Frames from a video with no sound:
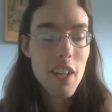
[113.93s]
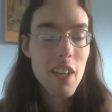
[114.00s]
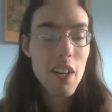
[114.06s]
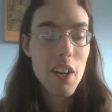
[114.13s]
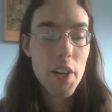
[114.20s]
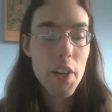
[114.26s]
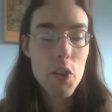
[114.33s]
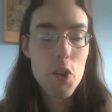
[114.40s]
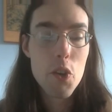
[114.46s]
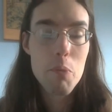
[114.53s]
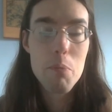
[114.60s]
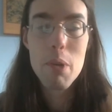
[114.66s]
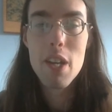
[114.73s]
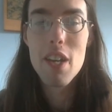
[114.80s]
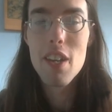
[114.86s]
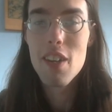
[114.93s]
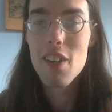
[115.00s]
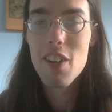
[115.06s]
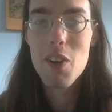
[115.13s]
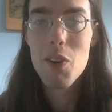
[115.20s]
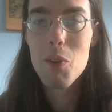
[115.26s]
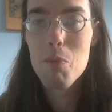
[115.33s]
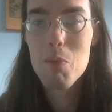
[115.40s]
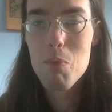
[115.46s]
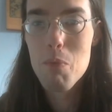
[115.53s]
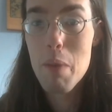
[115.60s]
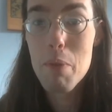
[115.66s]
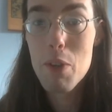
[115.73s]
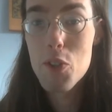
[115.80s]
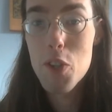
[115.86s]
It could be, maybe